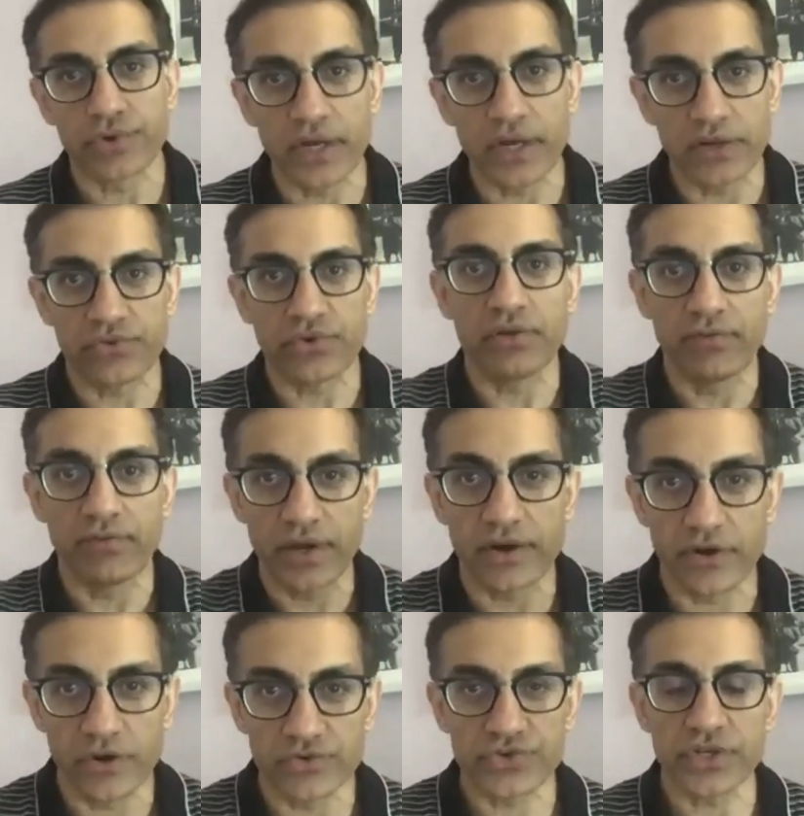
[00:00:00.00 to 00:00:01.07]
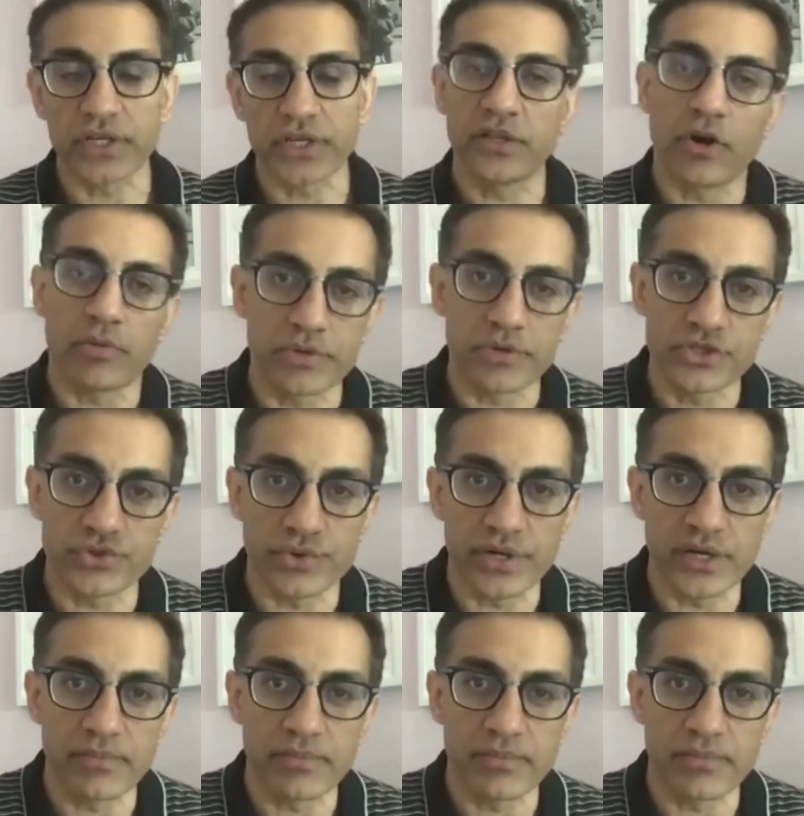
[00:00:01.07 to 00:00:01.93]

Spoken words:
tier 3, where you're seeing the opportunity.